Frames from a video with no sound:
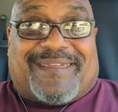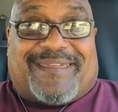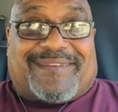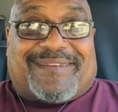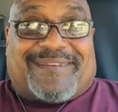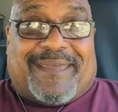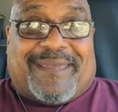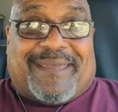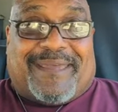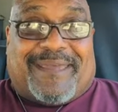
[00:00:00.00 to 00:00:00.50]

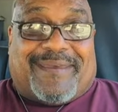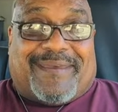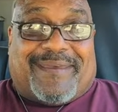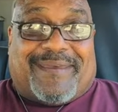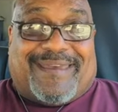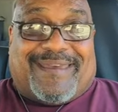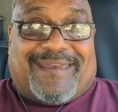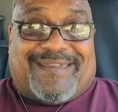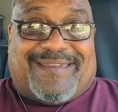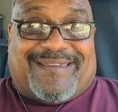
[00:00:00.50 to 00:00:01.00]

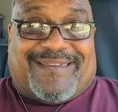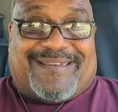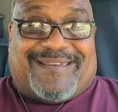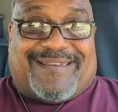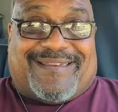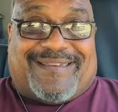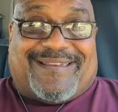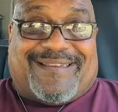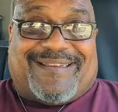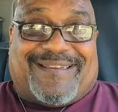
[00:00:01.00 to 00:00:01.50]

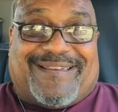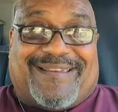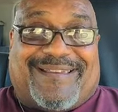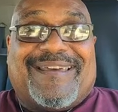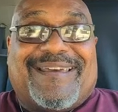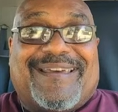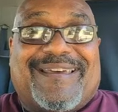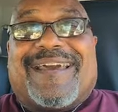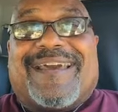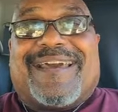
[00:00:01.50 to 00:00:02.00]

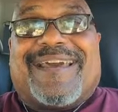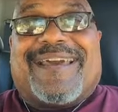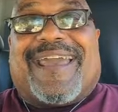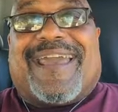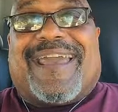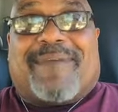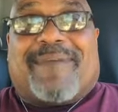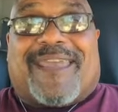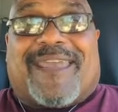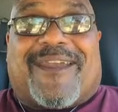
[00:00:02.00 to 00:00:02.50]
Amen.
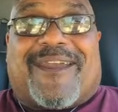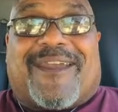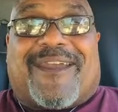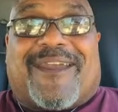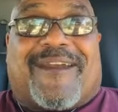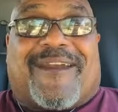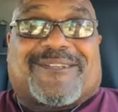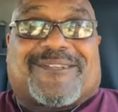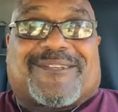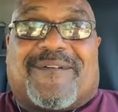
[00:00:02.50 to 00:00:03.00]
Amen,
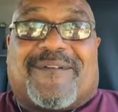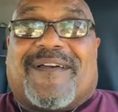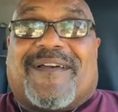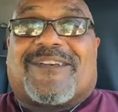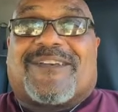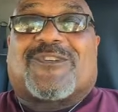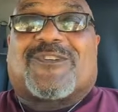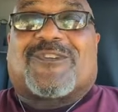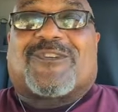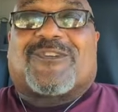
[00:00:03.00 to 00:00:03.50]
Gary. So
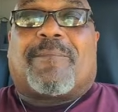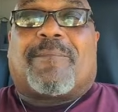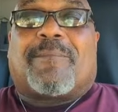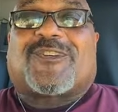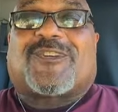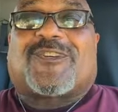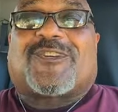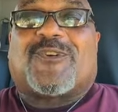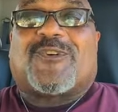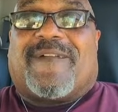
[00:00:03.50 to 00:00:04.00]
so make
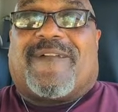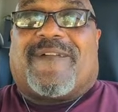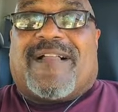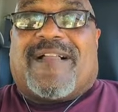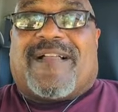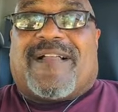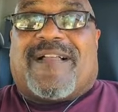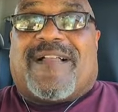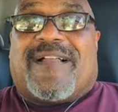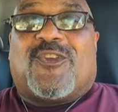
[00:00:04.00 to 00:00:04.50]
sure
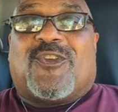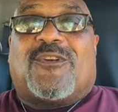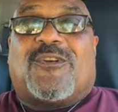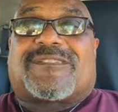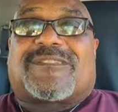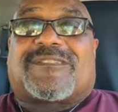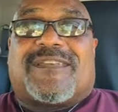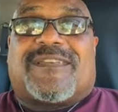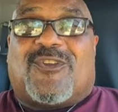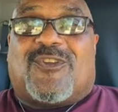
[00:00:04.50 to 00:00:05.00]
you
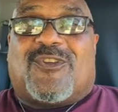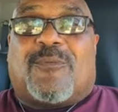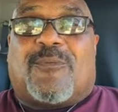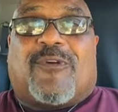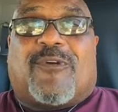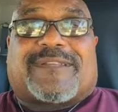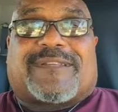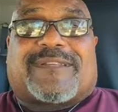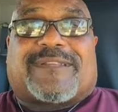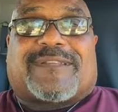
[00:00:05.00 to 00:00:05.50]
you
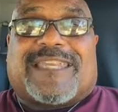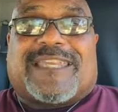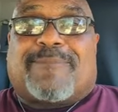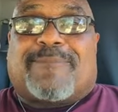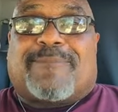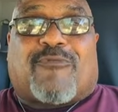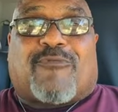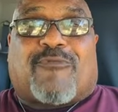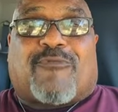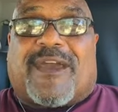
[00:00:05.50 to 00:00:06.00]
breathe, take a deep
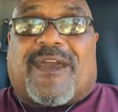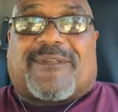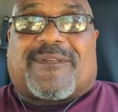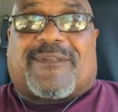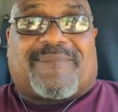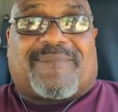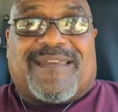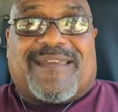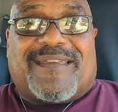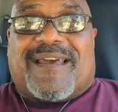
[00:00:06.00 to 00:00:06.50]
breath.
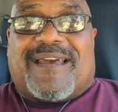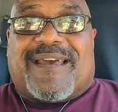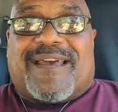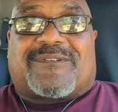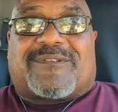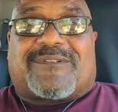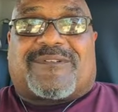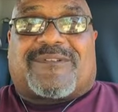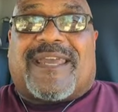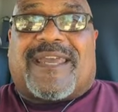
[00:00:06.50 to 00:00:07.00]
You take that